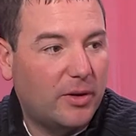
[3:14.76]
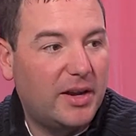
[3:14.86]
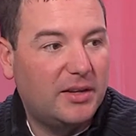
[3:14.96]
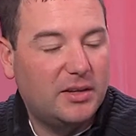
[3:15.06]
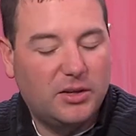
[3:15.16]

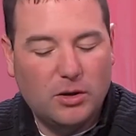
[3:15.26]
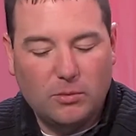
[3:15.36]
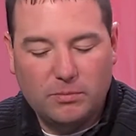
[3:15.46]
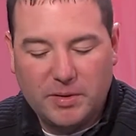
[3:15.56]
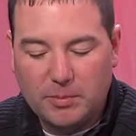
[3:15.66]
right? Right. You
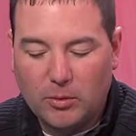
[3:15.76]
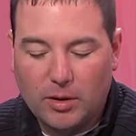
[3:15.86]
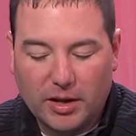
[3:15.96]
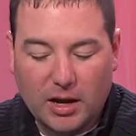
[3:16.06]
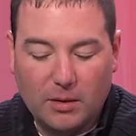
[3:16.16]
know, people
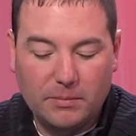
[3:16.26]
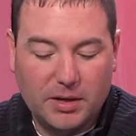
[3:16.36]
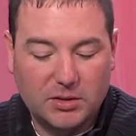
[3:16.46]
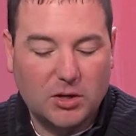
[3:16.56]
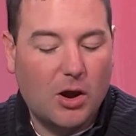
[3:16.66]
want to come
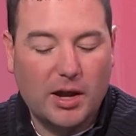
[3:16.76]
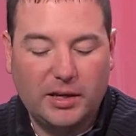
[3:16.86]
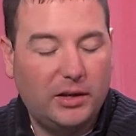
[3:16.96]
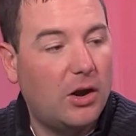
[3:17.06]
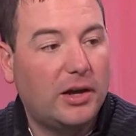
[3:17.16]
because of
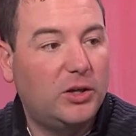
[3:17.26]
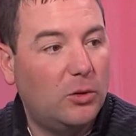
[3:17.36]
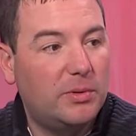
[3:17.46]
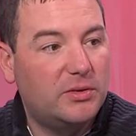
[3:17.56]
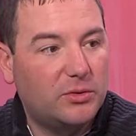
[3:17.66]
hockey, and hockey
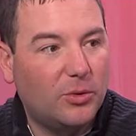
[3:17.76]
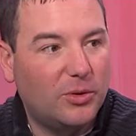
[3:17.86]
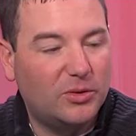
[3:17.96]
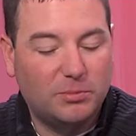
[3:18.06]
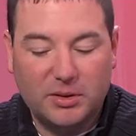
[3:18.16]
opens
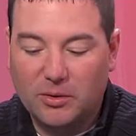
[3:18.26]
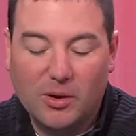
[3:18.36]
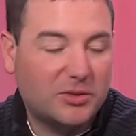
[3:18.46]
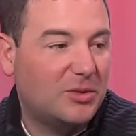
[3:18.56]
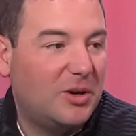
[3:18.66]
doors, but they're
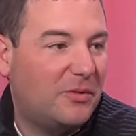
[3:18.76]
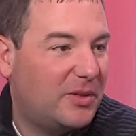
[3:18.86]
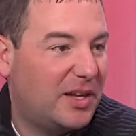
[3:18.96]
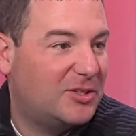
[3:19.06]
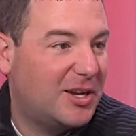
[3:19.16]
also here for
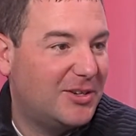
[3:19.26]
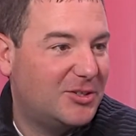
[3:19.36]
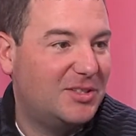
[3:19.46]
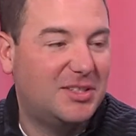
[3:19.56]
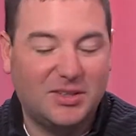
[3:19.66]
the
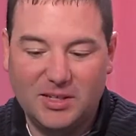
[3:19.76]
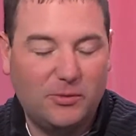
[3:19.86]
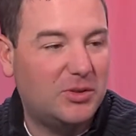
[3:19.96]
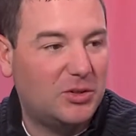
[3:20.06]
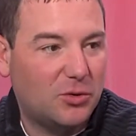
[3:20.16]
education to
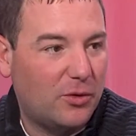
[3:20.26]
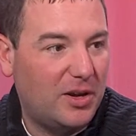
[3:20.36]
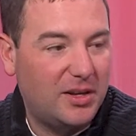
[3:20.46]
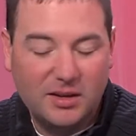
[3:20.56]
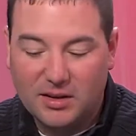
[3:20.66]
leave with a
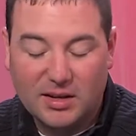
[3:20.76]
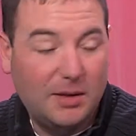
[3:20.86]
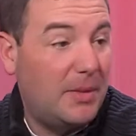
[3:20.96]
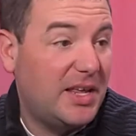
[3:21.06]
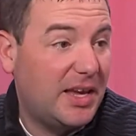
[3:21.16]
degree. Right.
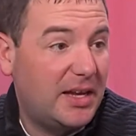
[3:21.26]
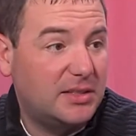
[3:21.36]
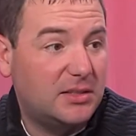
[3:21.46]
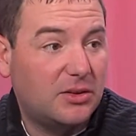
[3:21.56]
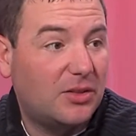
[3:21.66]
In many
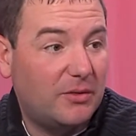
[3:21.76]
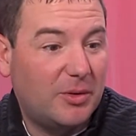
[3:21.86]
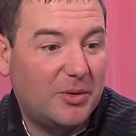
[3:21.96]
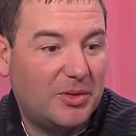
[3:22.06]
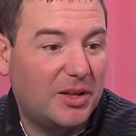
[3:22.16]
cases, they're
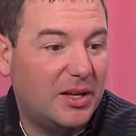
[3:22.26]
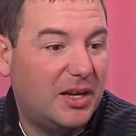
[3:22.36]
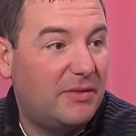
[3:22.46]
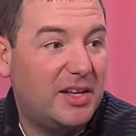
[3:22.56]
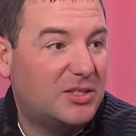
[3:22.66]
leaving with an
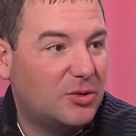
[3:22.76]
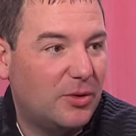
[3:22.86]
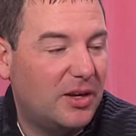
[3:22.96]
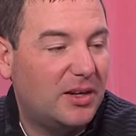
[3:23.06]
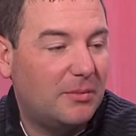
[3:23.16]
advanced
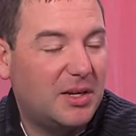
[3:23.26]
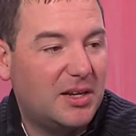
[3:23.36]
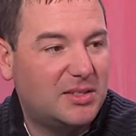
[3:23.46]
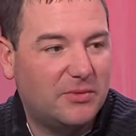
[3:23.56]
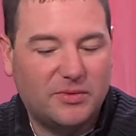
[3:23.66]
degree
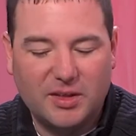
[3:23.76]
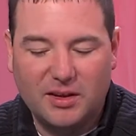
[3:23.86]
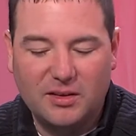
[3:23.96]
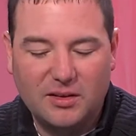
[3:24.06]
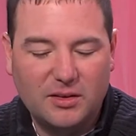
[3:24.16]
because of
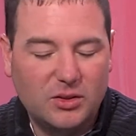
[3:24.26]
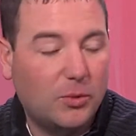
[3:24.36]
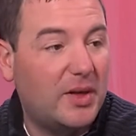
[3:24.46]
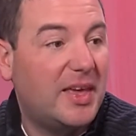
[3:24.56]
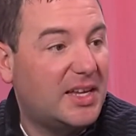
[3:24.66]
the
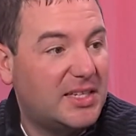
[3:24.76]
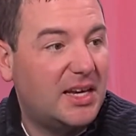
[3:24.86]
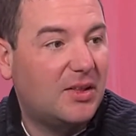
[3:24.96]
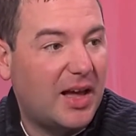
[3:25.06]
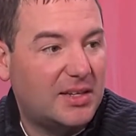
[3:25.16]
the way they can
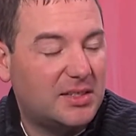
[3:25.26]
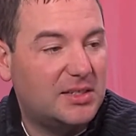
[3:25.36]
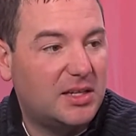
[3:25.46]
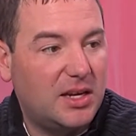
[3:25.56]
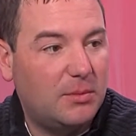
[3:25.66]
take
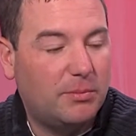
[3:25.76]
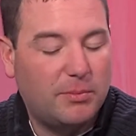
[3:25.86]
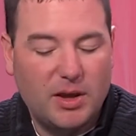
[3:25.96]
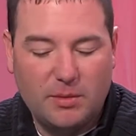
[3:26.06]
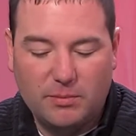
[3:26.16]
classes and,
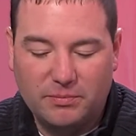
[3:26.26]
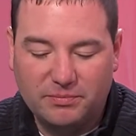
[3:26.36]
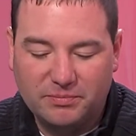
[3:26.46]
and